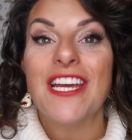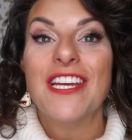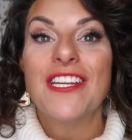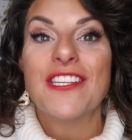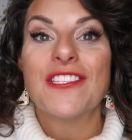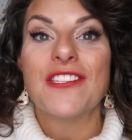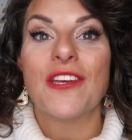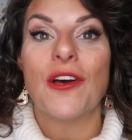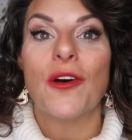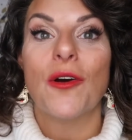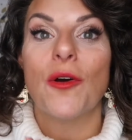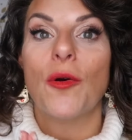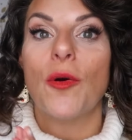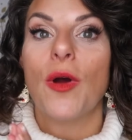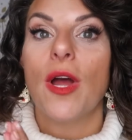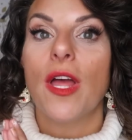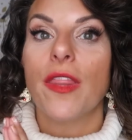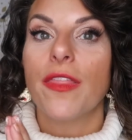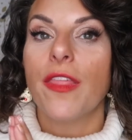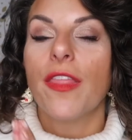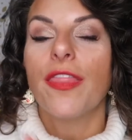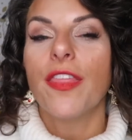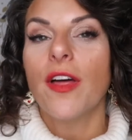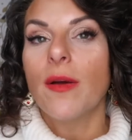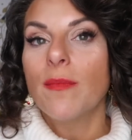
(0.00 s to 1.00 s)
So
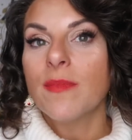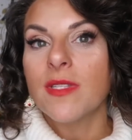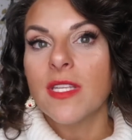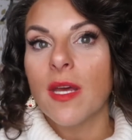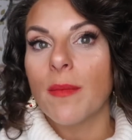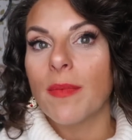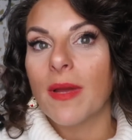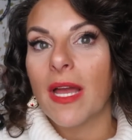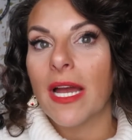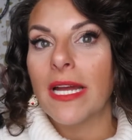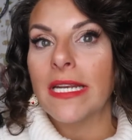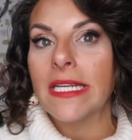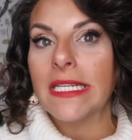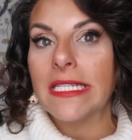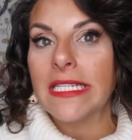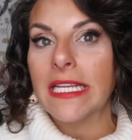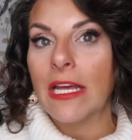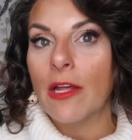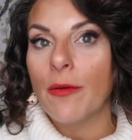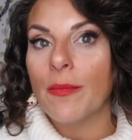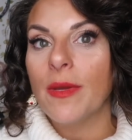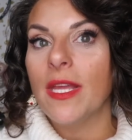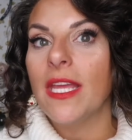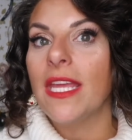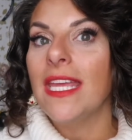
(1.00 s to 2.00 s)
the thumbs up kind of
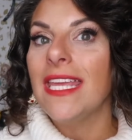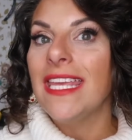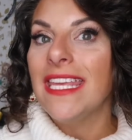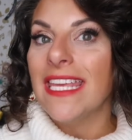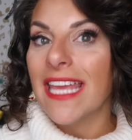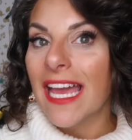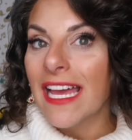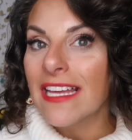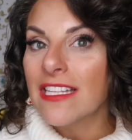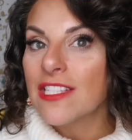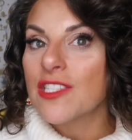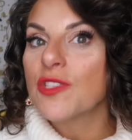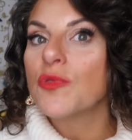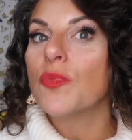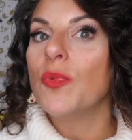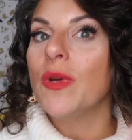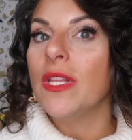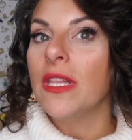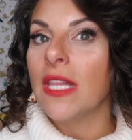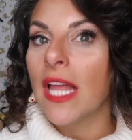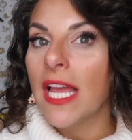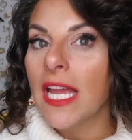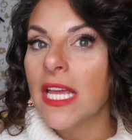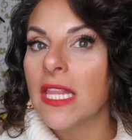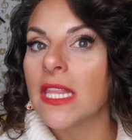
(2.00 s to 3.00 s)
tell me, yes, we
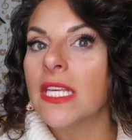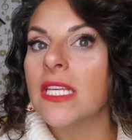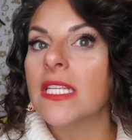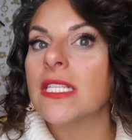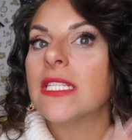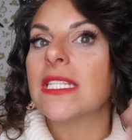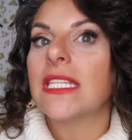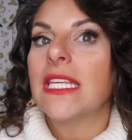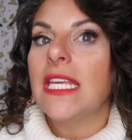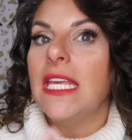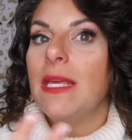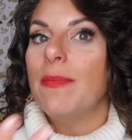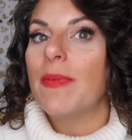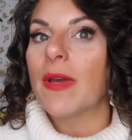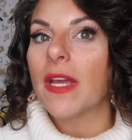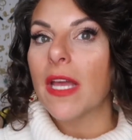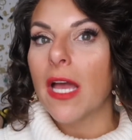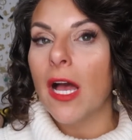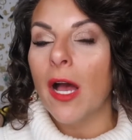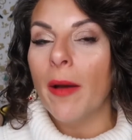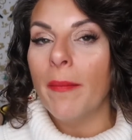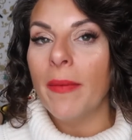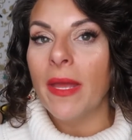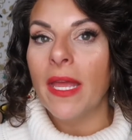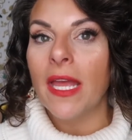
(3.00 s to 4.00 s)
like this, keep it
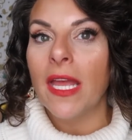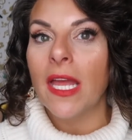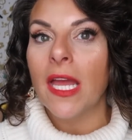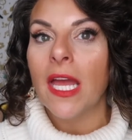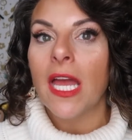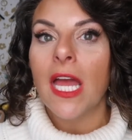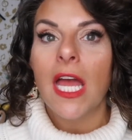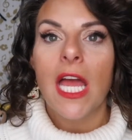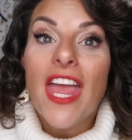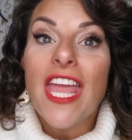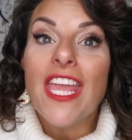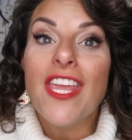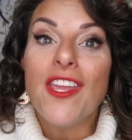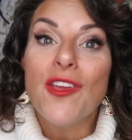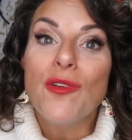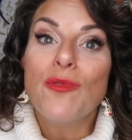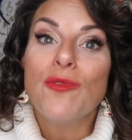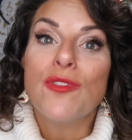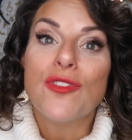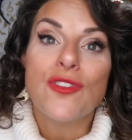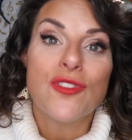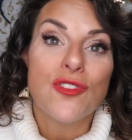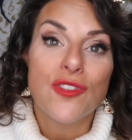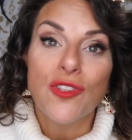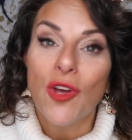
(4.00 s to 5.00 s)
coming. Thank you
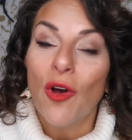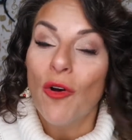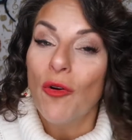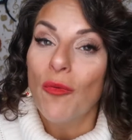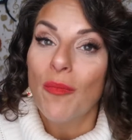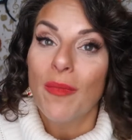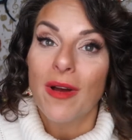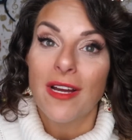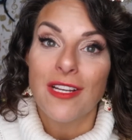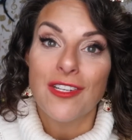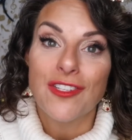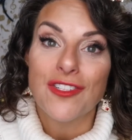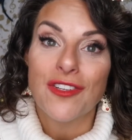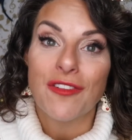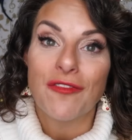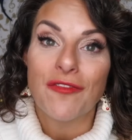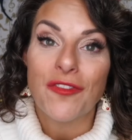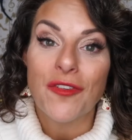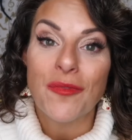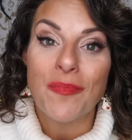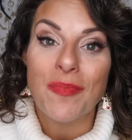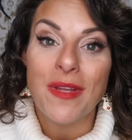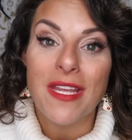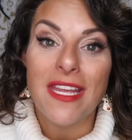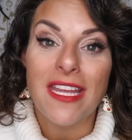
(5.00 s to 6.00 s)
so much
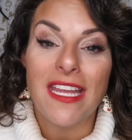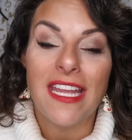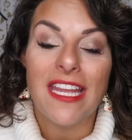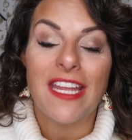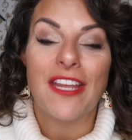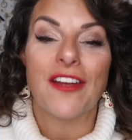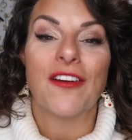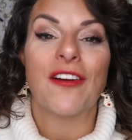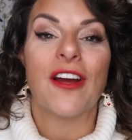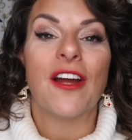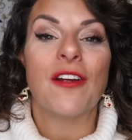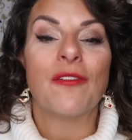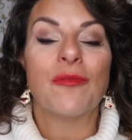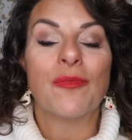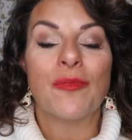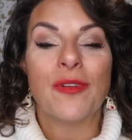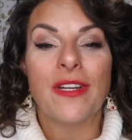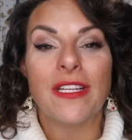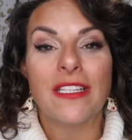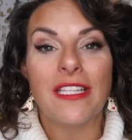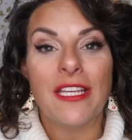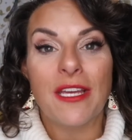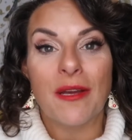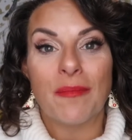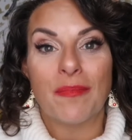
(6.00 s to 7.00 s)
for being here. I
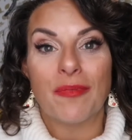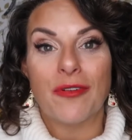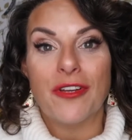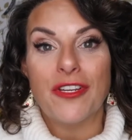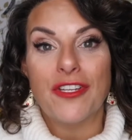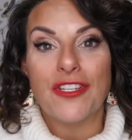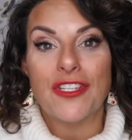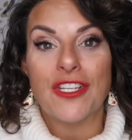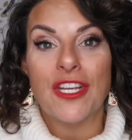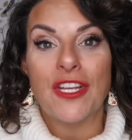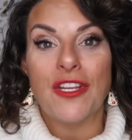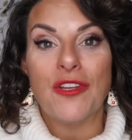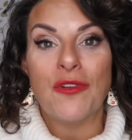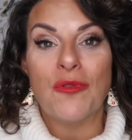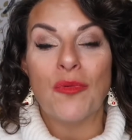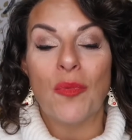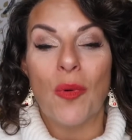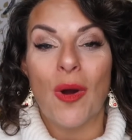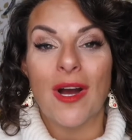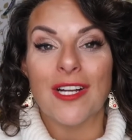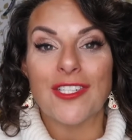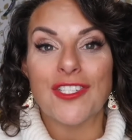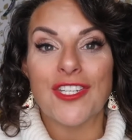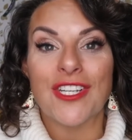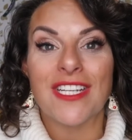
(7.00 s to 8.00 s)
really appreciate you
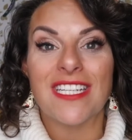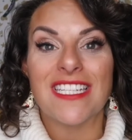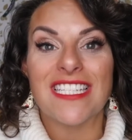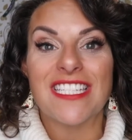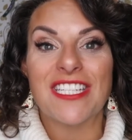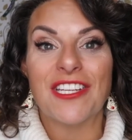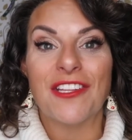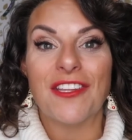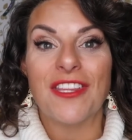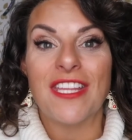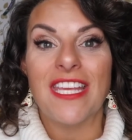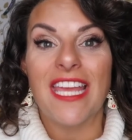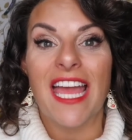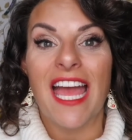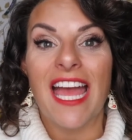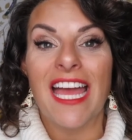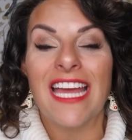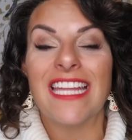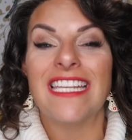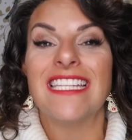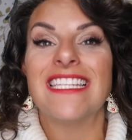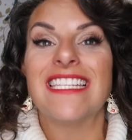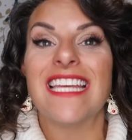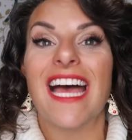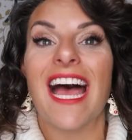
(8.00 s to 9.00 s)
watching until the
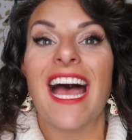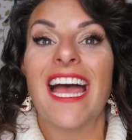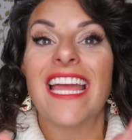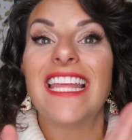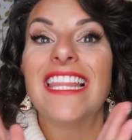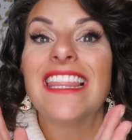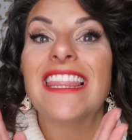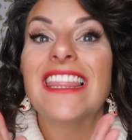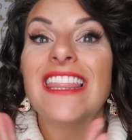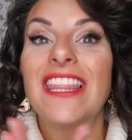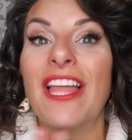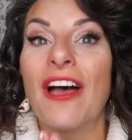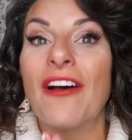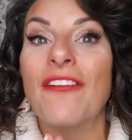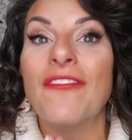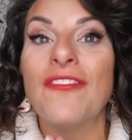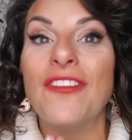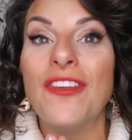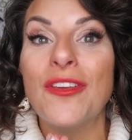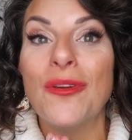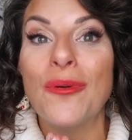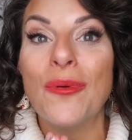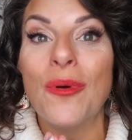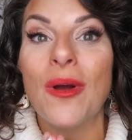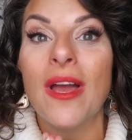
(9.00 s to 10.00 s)
end. I love
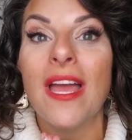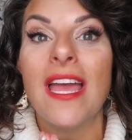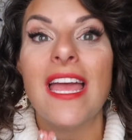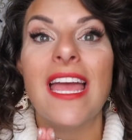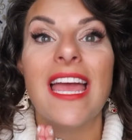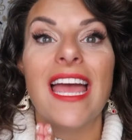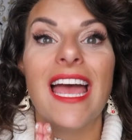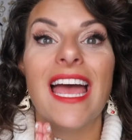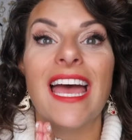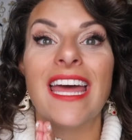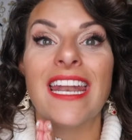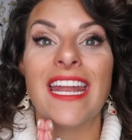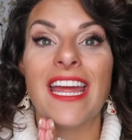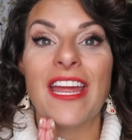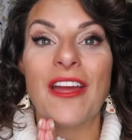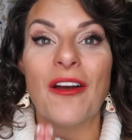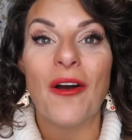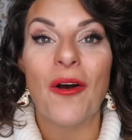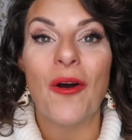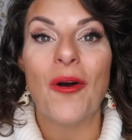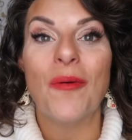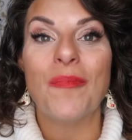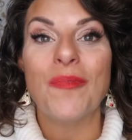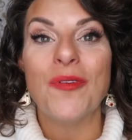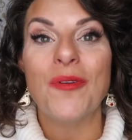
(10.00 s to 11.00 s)
you, and I
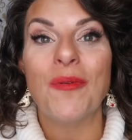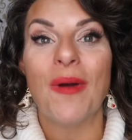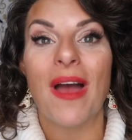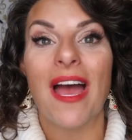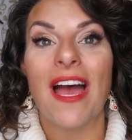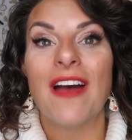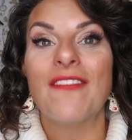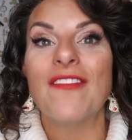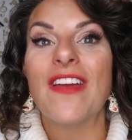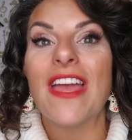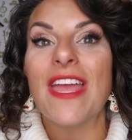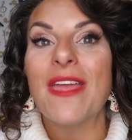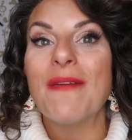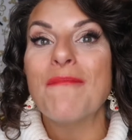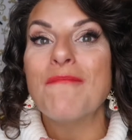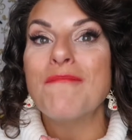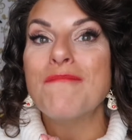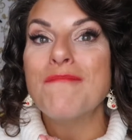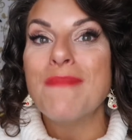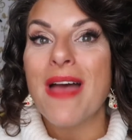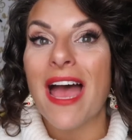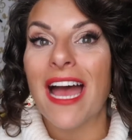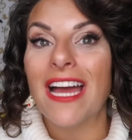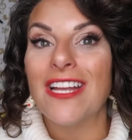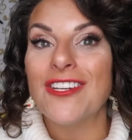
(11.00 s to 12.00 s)
hope you have a
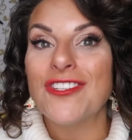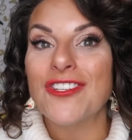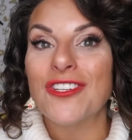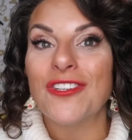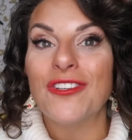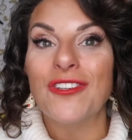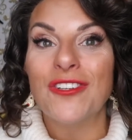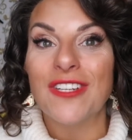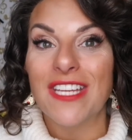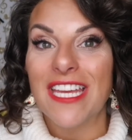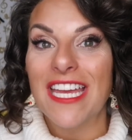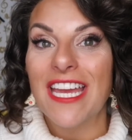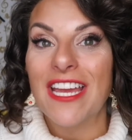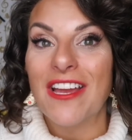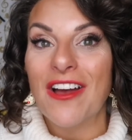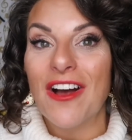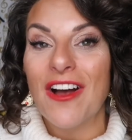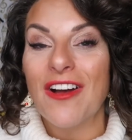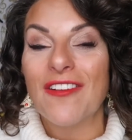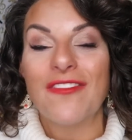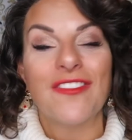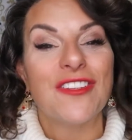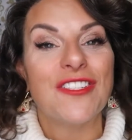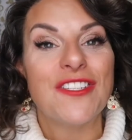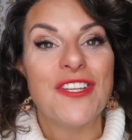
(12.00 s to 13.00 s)
magical
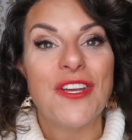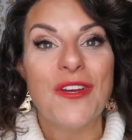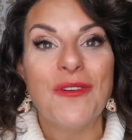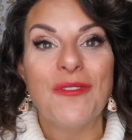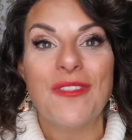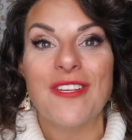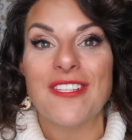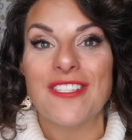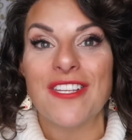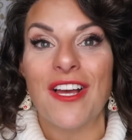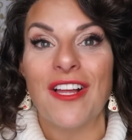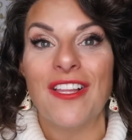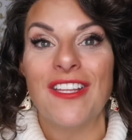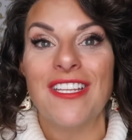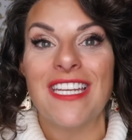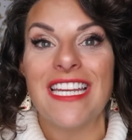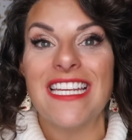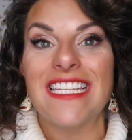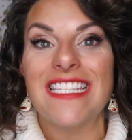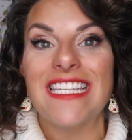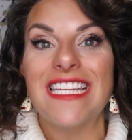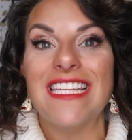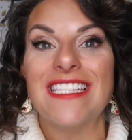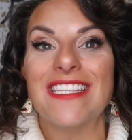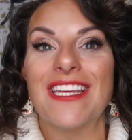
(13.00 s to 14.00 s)
kickoff to this holiday
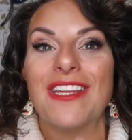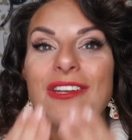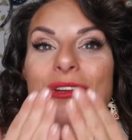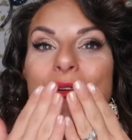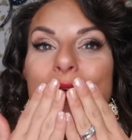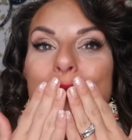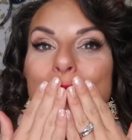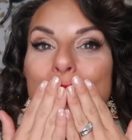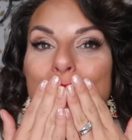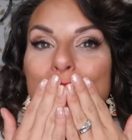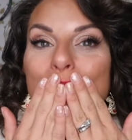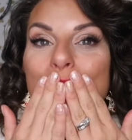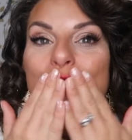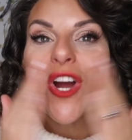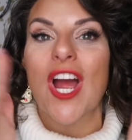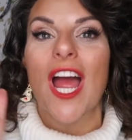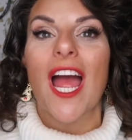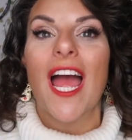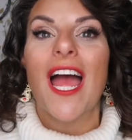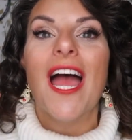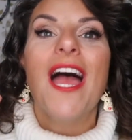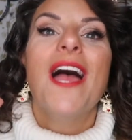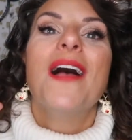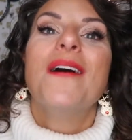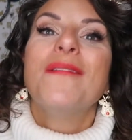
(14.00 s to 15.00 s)
season.
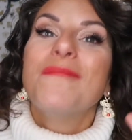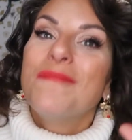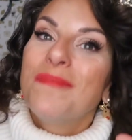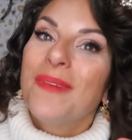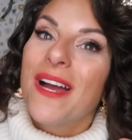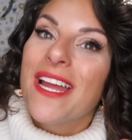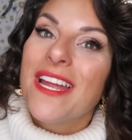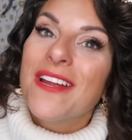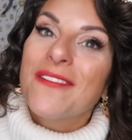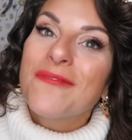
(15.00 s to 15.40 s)
Bye,